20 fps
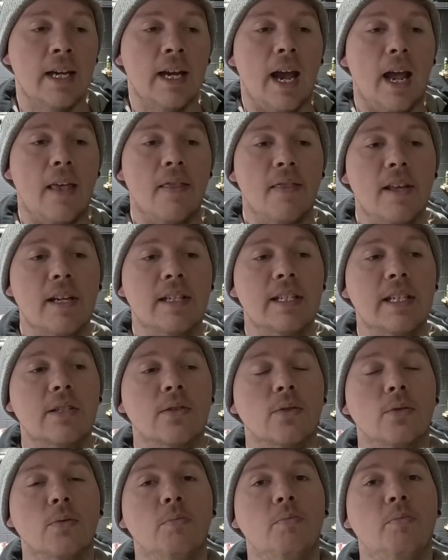And this is
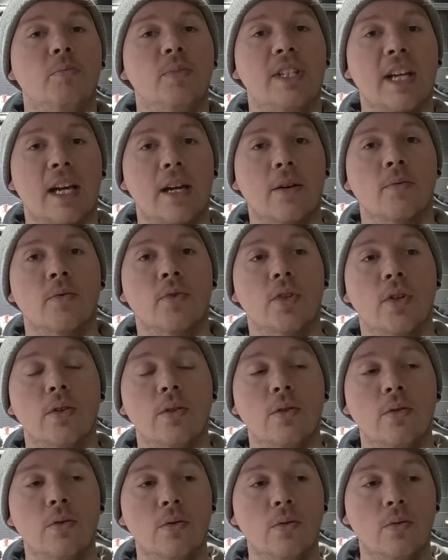all down
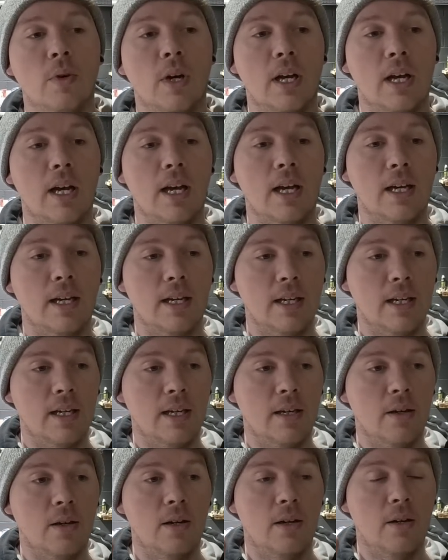to
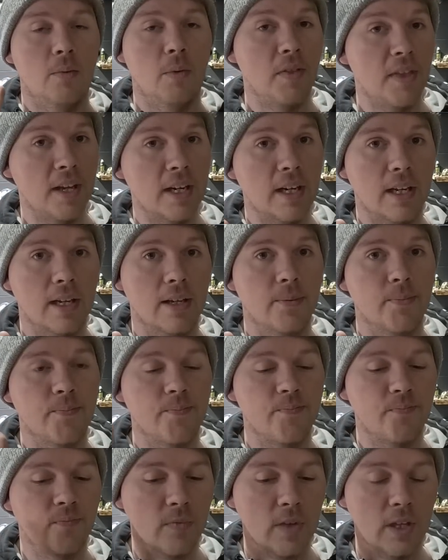one thing.
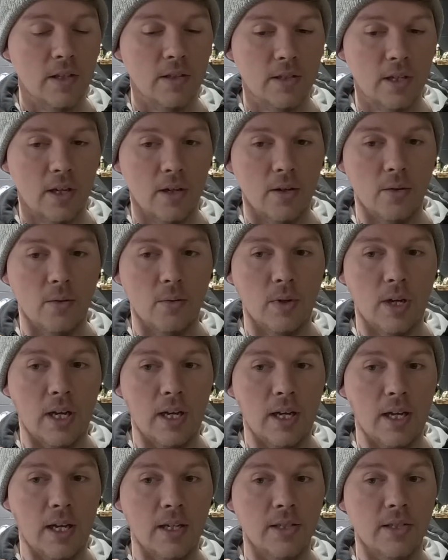
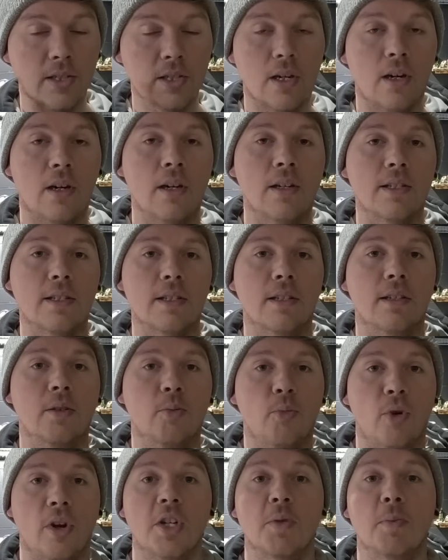So Scott, the
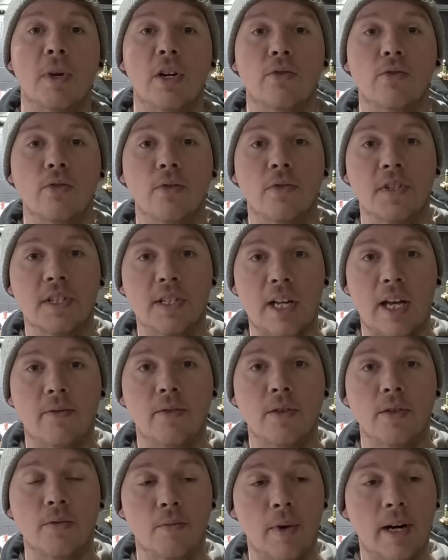branch manager of
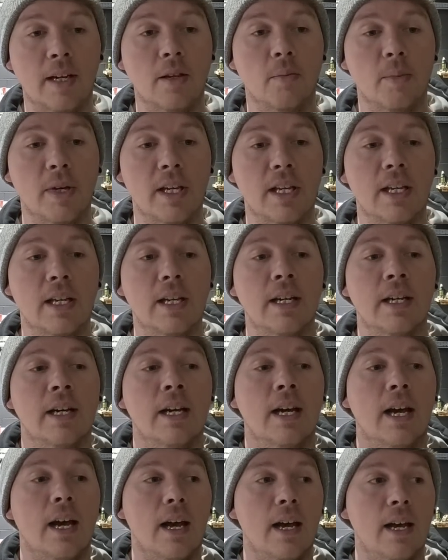Stafford, rang me
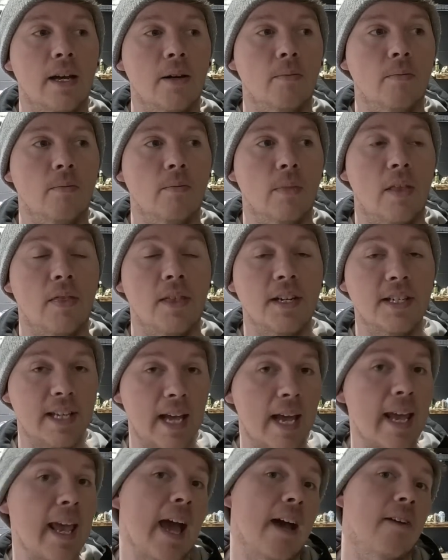the
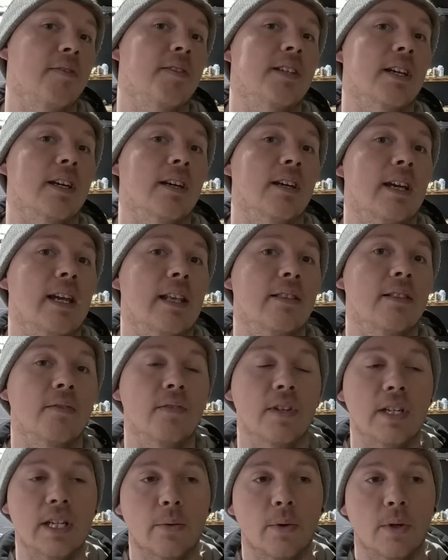day after the
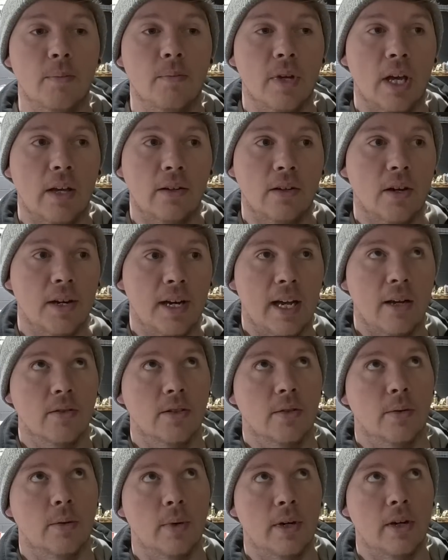video had gone out.
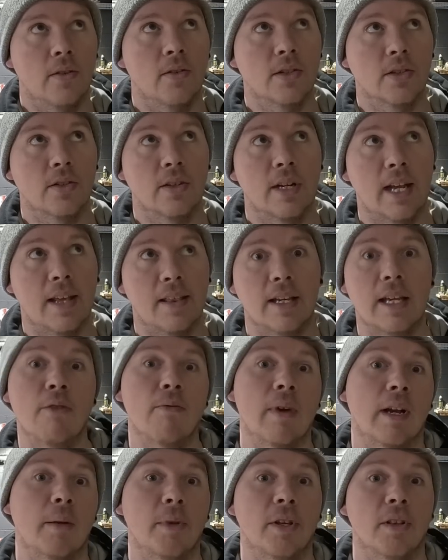So it went on the Sunday. I think he
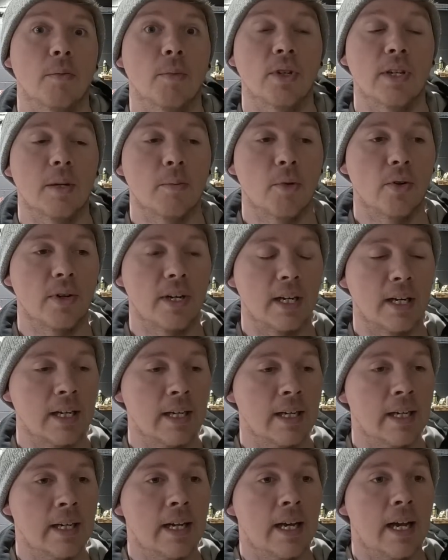rang me on the Monday morning.
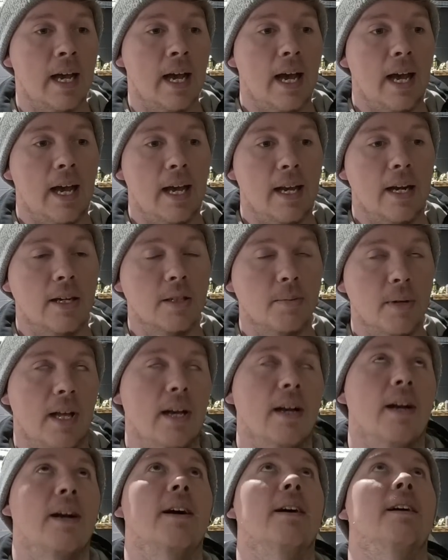And I was a bit
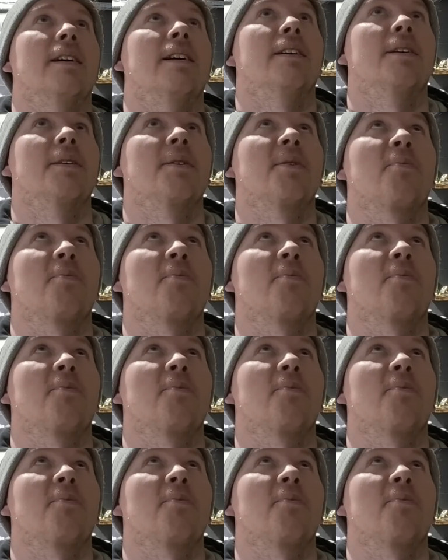like, oh,